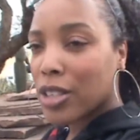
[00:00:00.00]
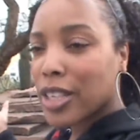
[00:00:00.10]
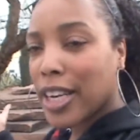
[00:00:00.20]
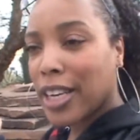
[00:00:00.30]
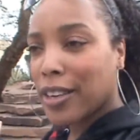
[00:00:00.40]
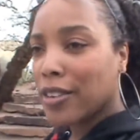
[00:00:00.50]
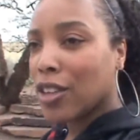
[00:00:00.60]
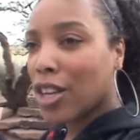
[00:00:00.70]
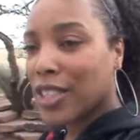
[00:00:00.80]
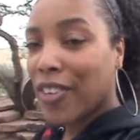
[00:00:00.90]
looks like in
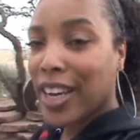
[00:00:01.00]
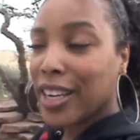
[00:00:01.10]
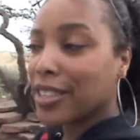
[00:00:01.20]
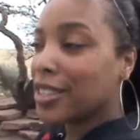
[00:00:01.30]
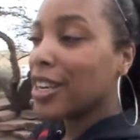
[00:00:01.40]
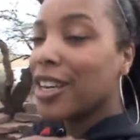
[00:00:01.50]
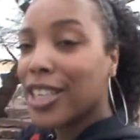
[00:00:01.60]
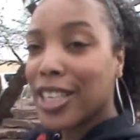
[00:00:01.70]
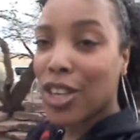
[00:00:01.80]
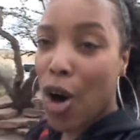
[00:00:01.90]
Las Vegas.
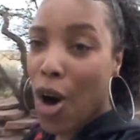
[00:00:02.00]
It's